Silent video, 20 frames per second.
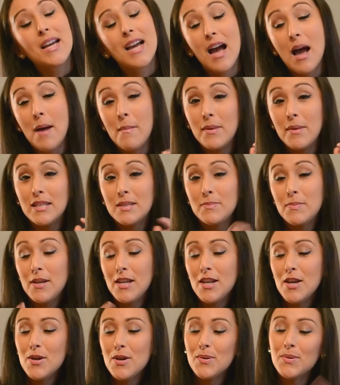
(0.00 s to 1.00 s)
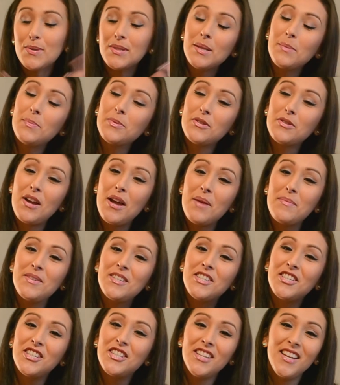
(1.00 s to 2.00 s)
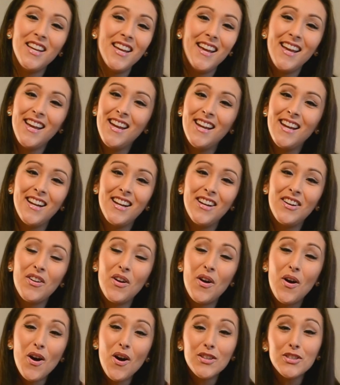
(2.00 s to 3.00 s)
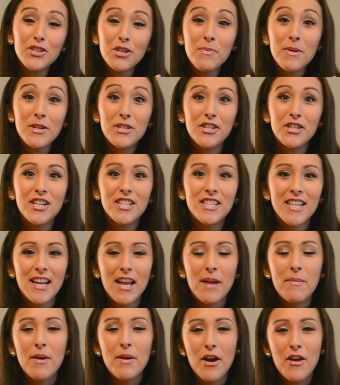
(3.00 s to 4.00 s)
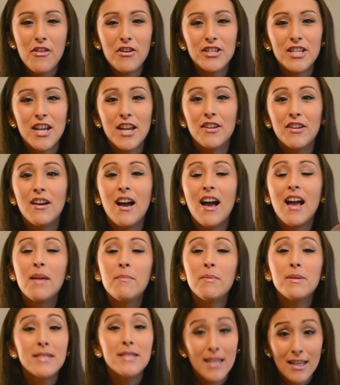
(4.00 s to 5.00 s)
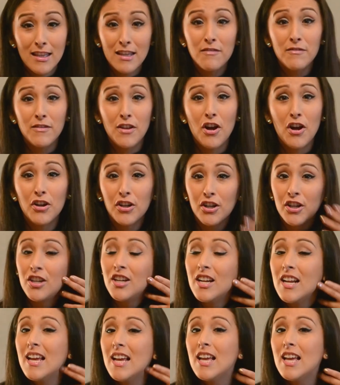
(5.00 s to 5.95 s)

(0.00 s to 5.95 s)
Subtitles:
comment below, subscribe, and share. Also, make sure to check out my other channel. I am a daily vlogger.